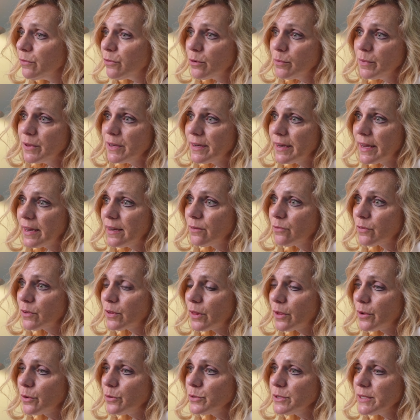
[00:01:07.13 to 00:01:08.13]
from the date of
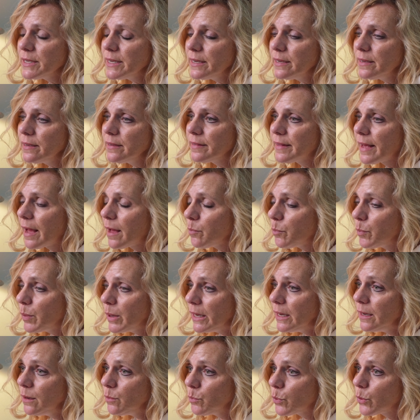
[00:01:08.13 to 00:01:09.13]
closing, that
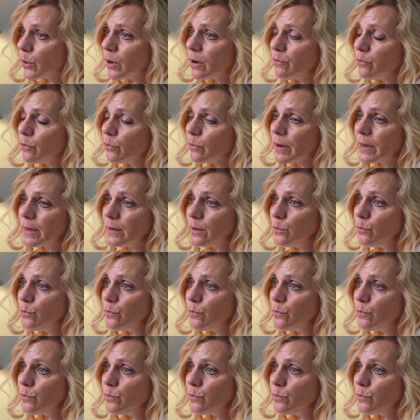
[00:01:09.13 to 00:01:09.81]
pink perforated